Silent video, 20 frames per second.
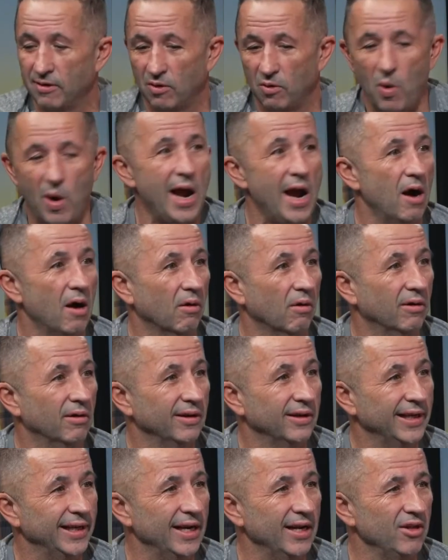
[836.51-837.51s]
wow,
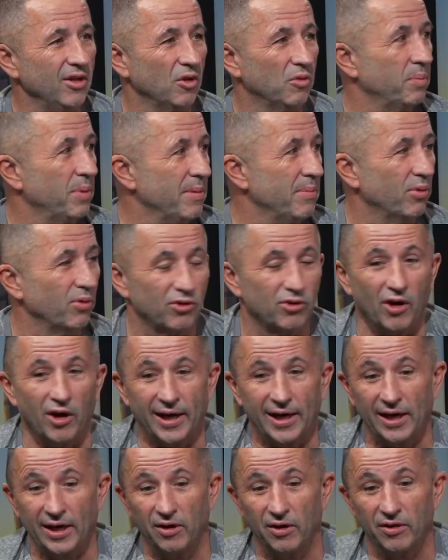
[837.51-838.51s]
there's people
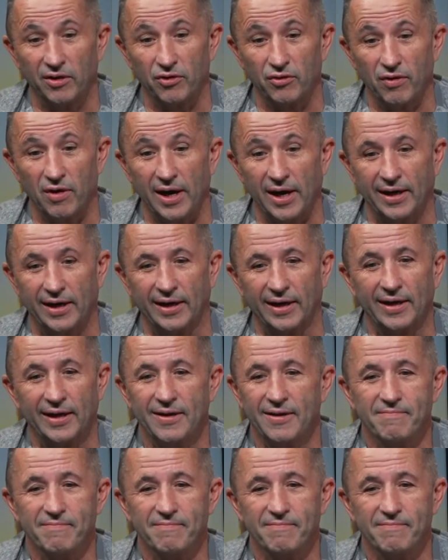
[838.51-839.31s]
cycling on the track, and